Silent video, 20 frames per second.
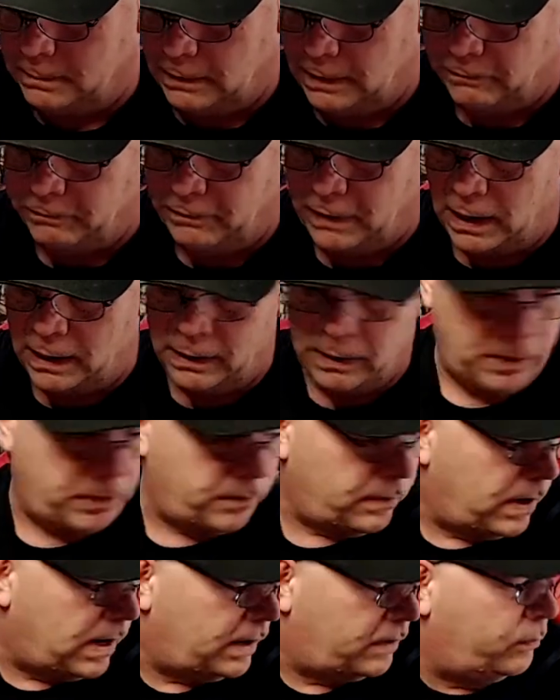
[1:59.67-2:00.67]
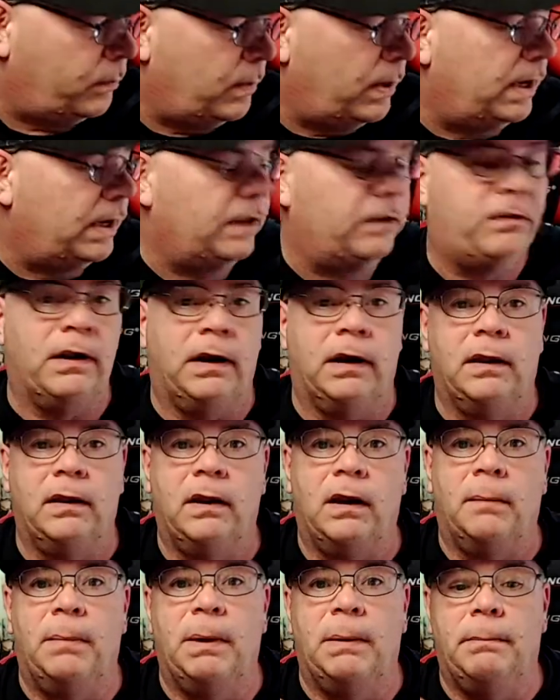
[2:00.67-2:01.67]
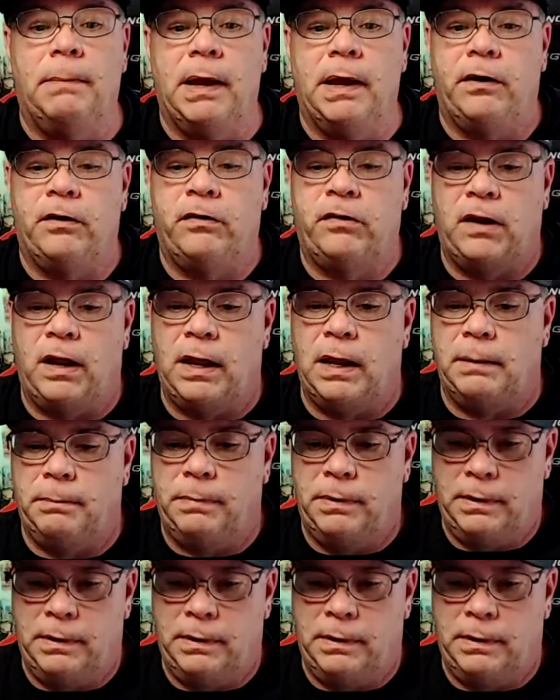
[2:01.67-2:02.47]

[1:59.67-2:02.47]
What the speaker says: got another X-Wing. It's in a little bit better shape,